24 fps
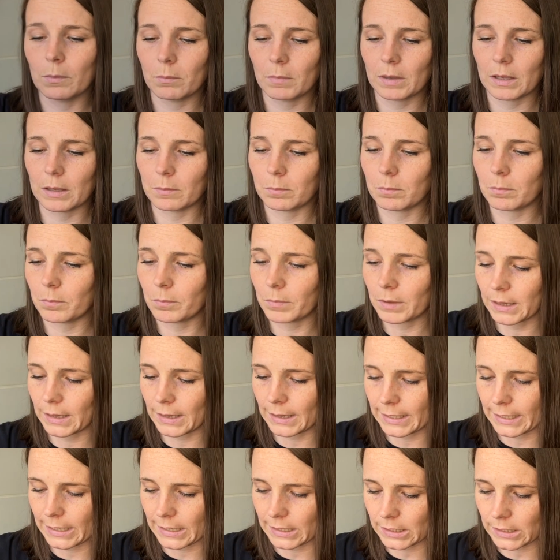my
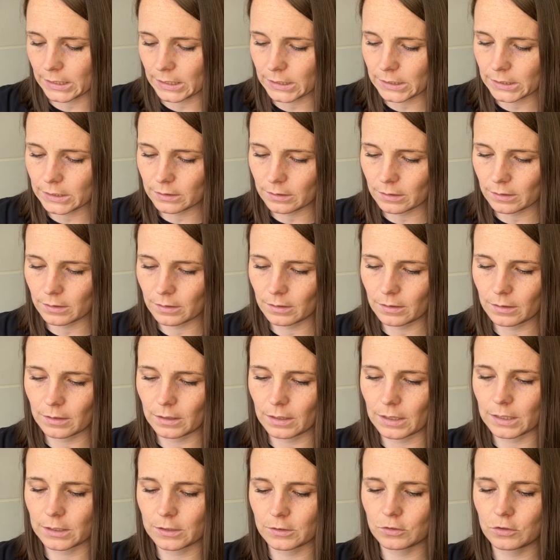blanket, the
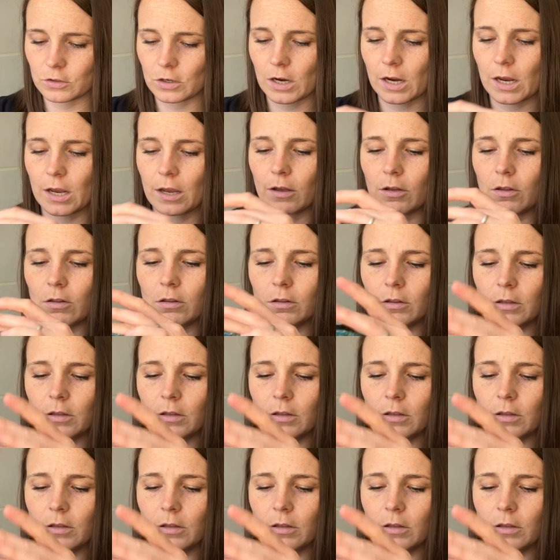next triangle.